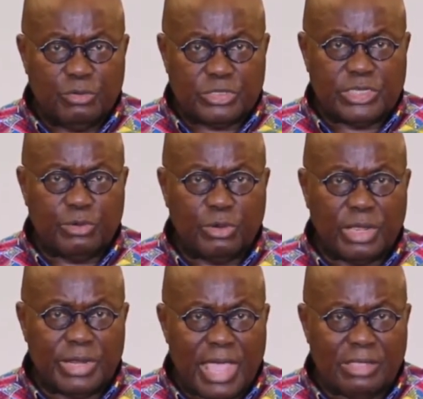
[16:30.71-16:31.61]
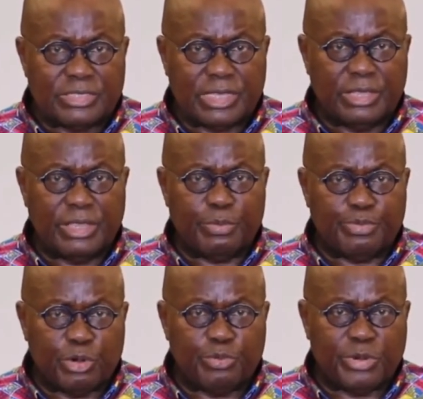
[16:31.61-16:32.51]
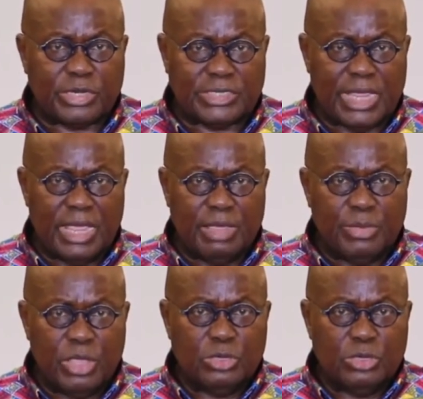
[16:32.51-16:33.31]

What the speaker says: which he will announce at the appropriate time